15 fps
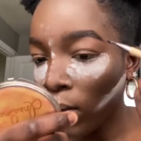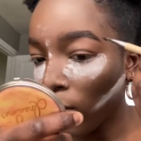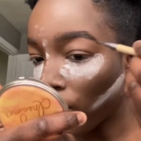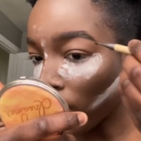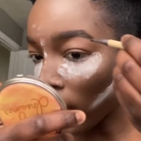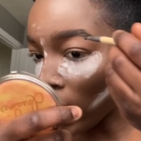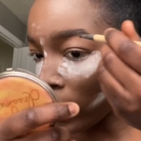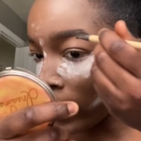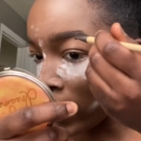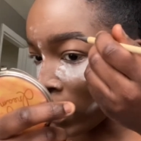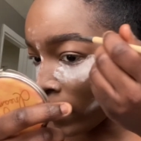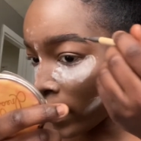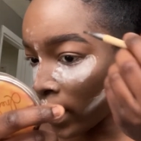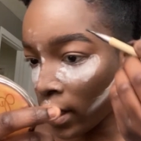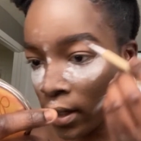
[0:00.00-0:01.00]
brow
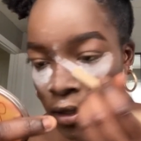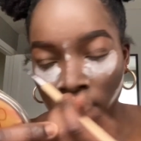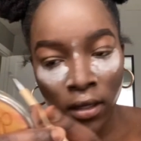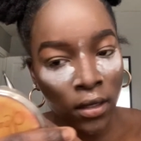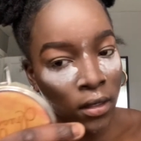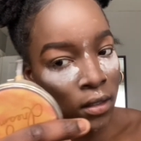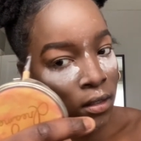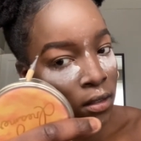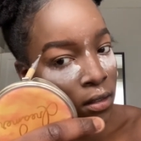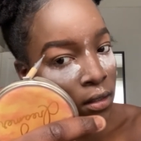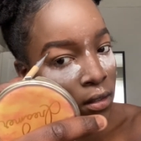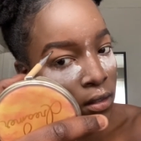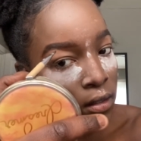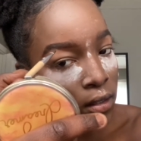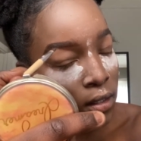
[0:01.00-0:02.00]
pomade
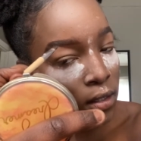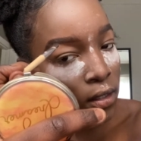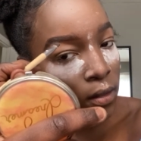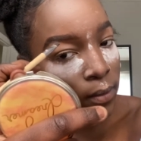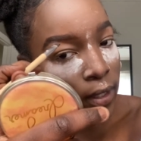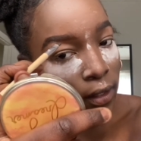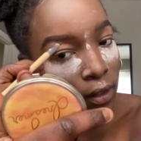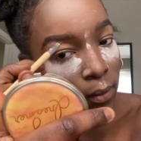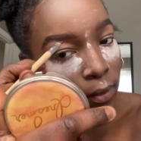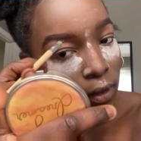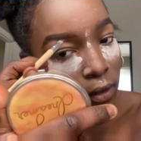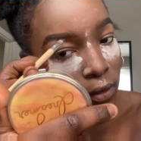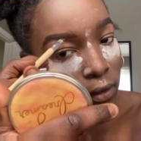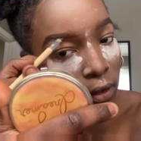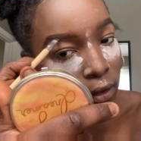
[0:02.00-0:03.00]
just to make them a
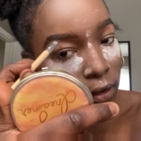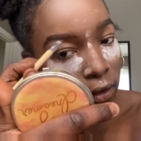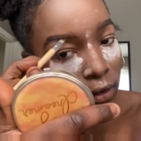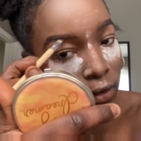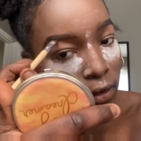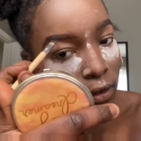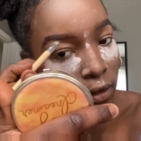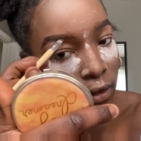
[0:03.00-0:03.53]
little darker.